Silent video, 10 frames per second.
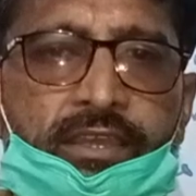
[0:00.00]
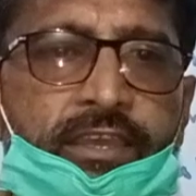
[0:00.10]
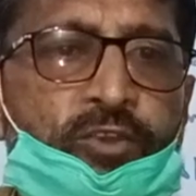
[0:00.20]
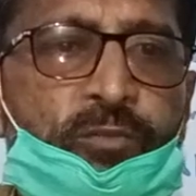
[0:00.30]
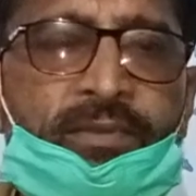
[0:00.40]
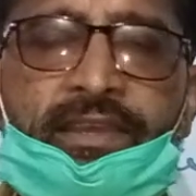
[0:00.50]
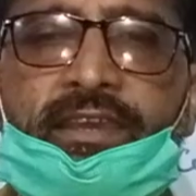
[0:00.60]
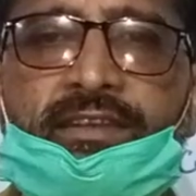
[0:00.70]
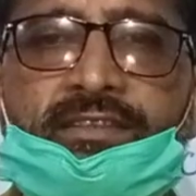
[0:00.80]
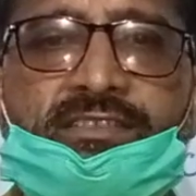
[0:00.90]

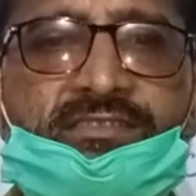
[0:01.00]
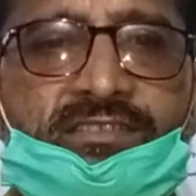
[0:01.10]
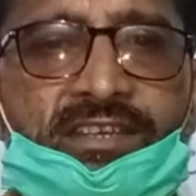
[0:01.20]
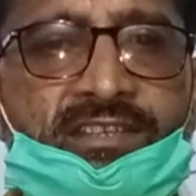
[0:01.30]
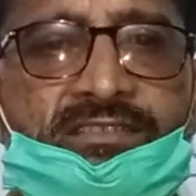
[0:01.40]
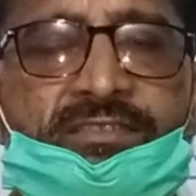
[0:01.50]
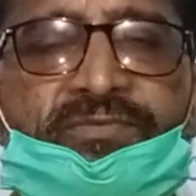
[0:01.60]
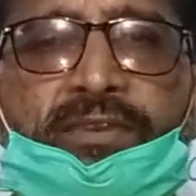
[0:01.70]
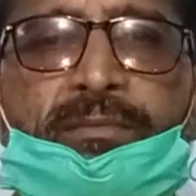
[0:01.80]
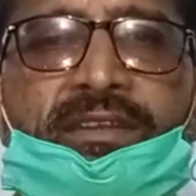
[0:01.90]
aeroplane is neither
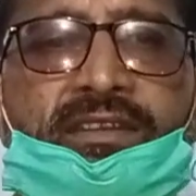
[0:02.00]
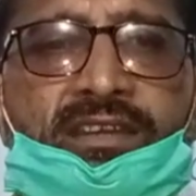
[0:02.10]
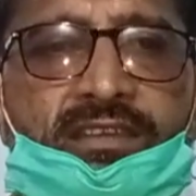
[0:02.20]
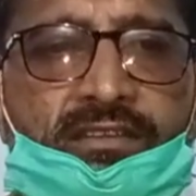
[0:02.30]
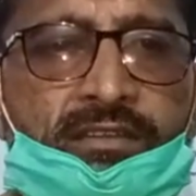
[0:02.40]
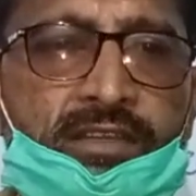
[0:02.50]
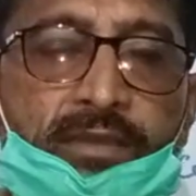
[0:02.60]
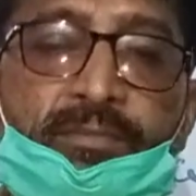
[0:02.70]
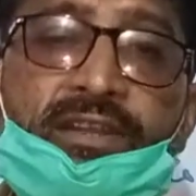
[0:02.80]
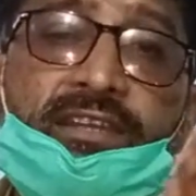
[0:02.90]
feminine,
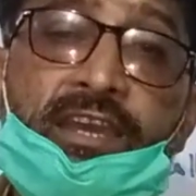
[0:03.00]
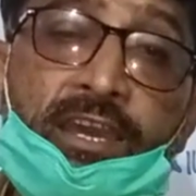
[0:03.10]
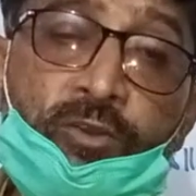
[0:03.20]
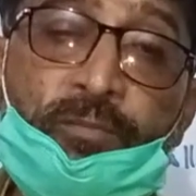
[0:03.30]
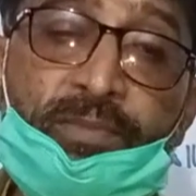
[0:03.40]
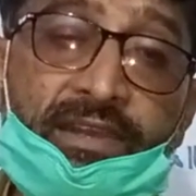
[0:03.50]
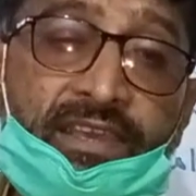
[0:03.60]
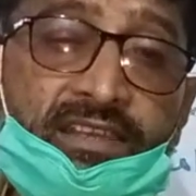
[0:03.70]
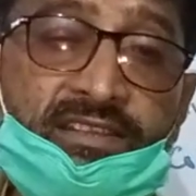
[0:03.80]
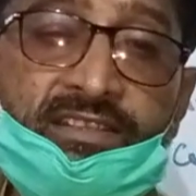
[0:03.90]
but
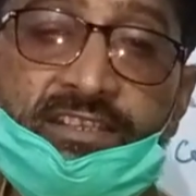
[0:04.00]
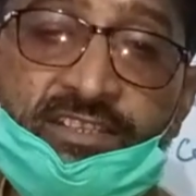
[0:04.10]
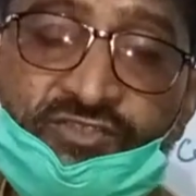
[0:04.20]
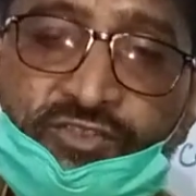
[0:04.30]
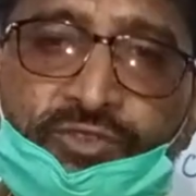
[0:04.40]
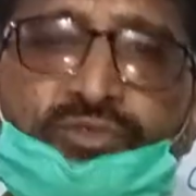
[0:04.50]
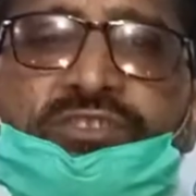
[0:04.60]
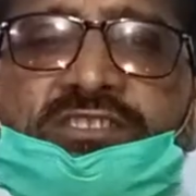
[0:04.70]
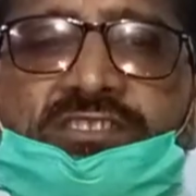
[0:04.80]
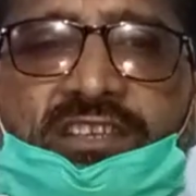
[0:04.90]
aeroplane is
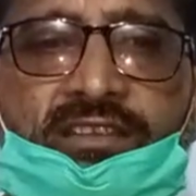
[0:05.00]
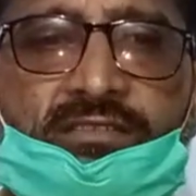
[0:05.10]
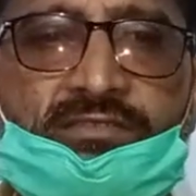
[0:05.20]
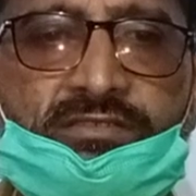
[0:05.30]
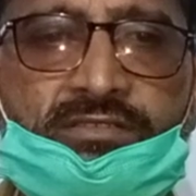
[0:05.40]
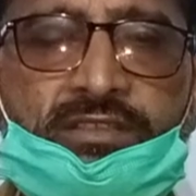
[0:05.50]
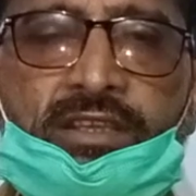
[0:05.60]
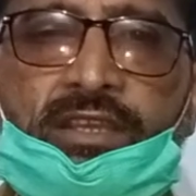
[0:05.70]
neuter gender.